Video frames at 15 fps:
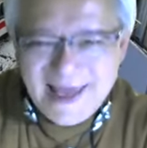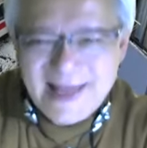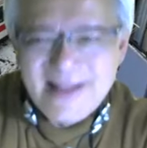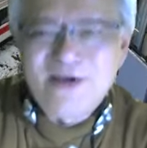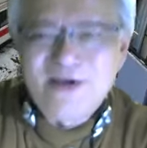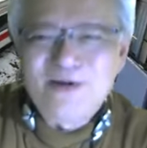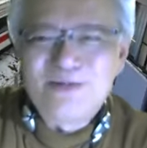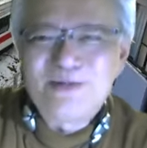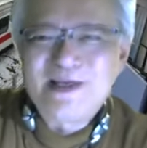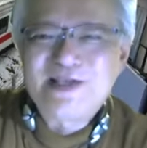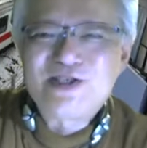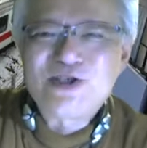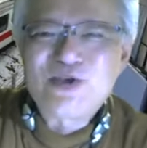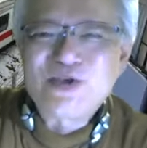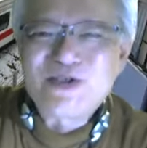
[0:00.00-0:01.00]
Hello,
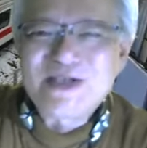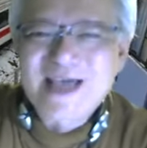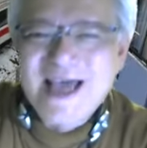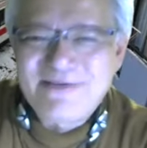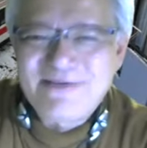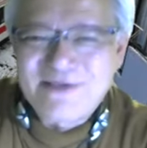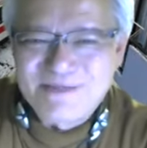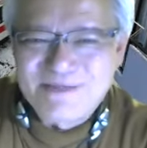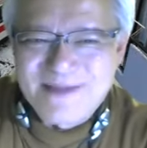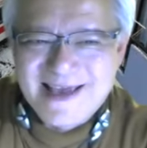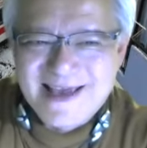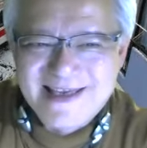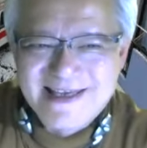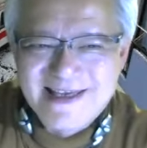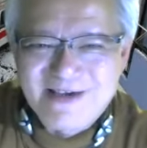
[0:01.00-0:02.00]
it's good to have you
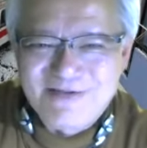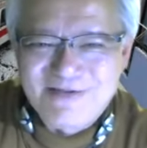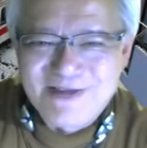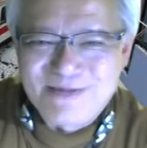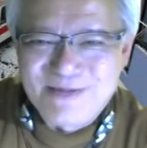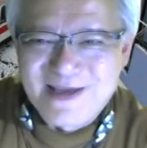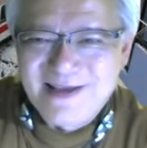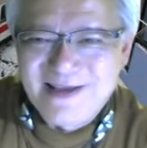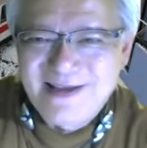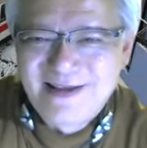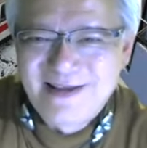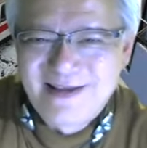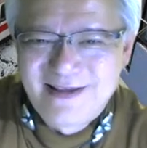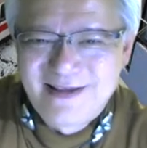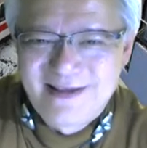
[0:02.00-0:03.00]
back here with me.
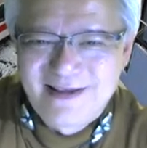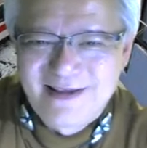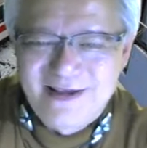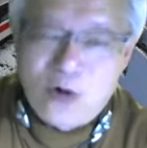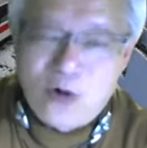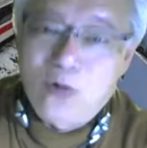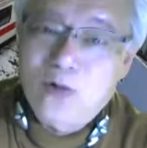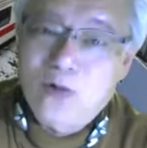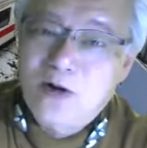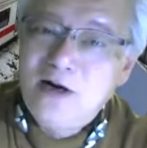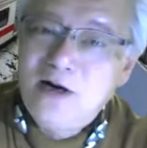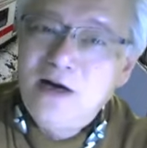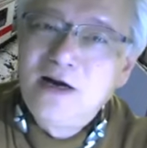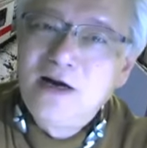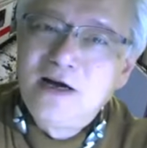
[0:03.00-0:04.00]
Or